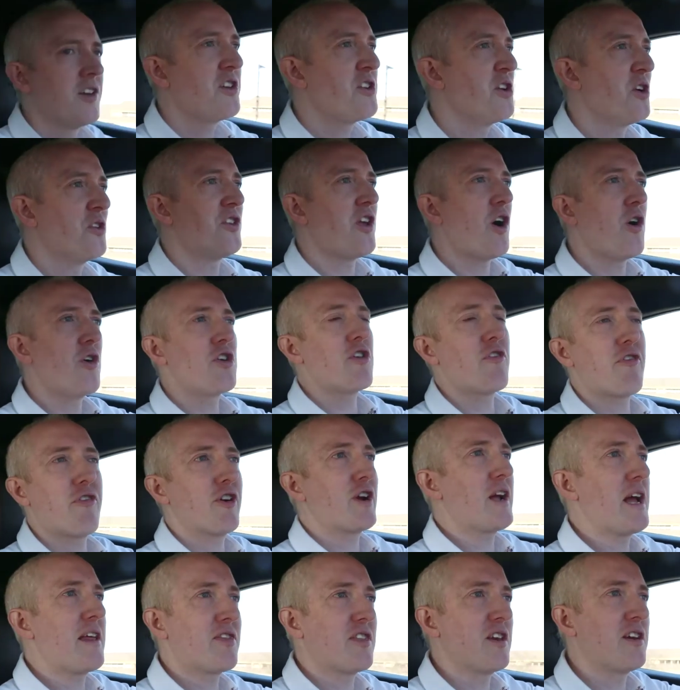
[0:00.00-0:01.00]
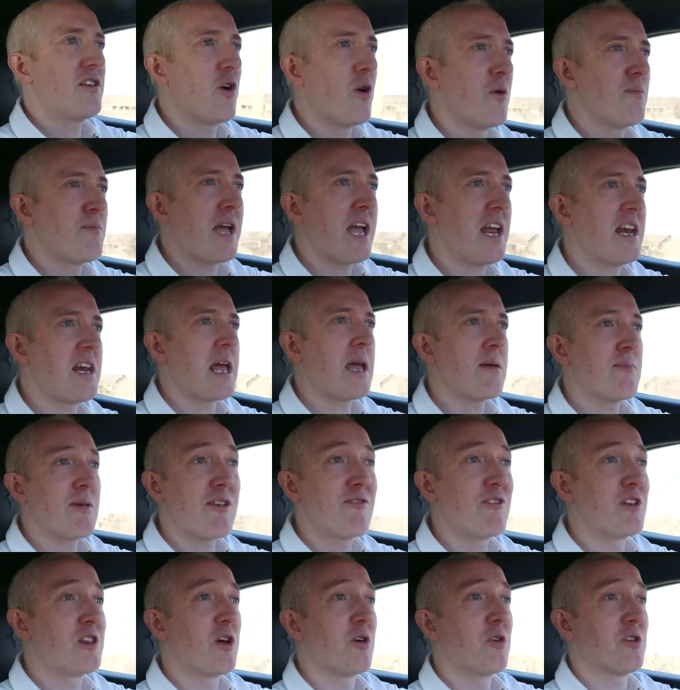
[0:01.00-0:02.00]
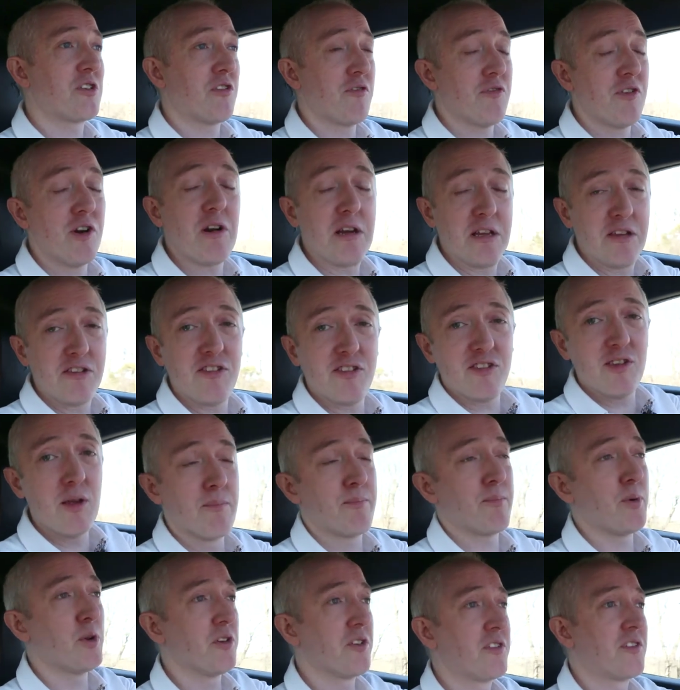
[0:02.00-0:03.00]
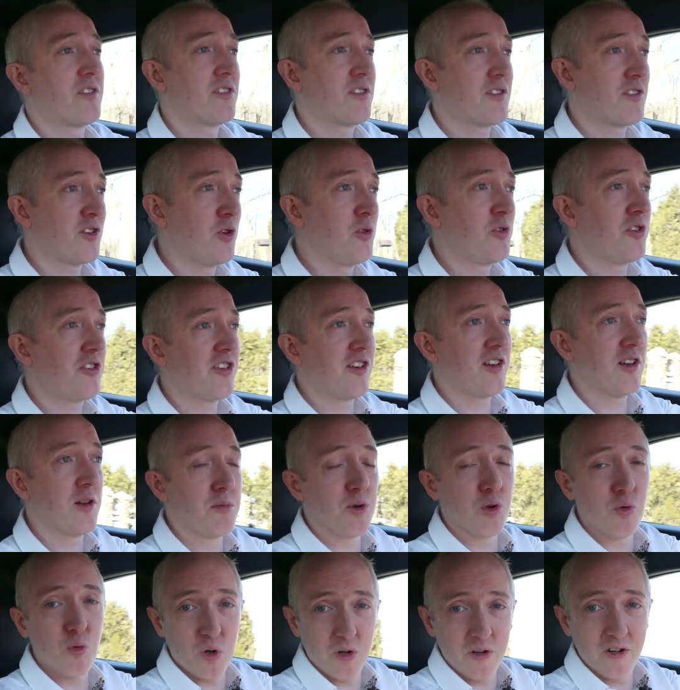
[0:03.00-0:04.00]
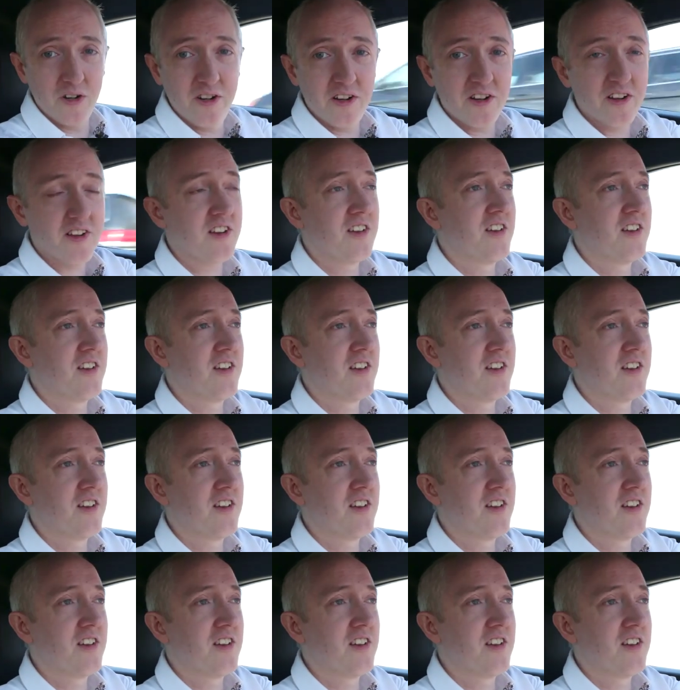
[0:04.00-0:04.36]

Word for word: You'll know you forget the domain name, even though it's a very simple two syllable word.